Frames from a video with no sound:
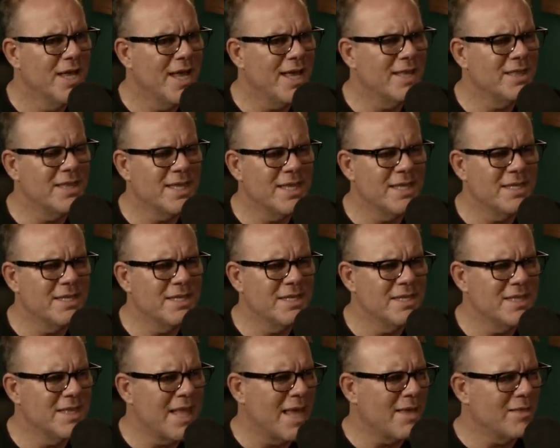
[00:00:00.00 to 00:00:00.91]
And
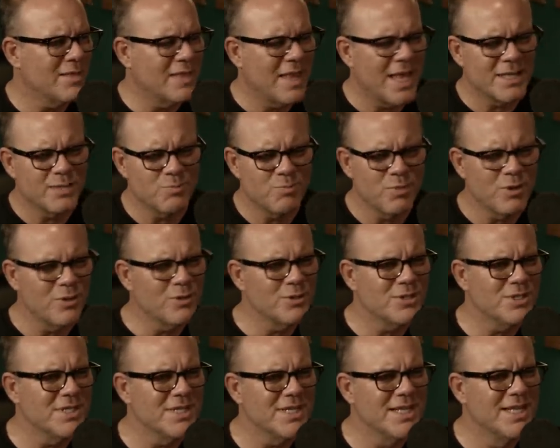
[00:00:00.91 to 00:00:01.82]
then that last
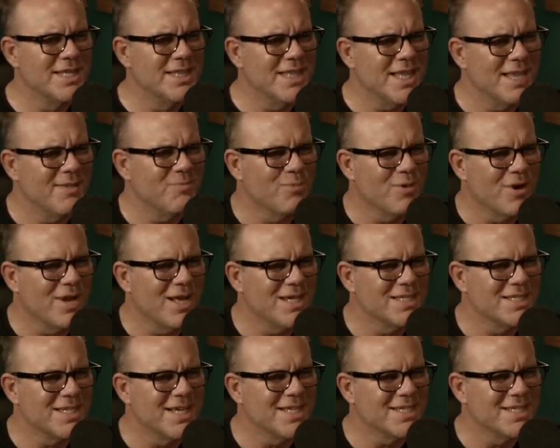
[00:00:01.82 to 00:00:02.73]
person in that
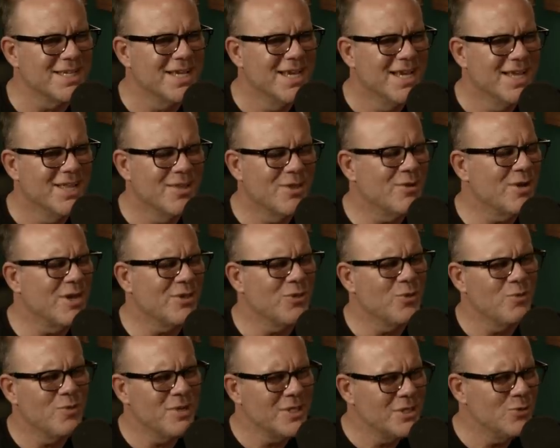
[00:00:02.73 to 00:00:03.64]
process, they're not
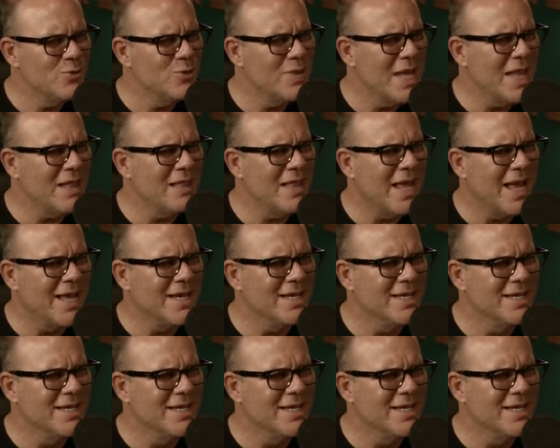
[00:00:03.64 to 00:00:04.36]
the one you yell at.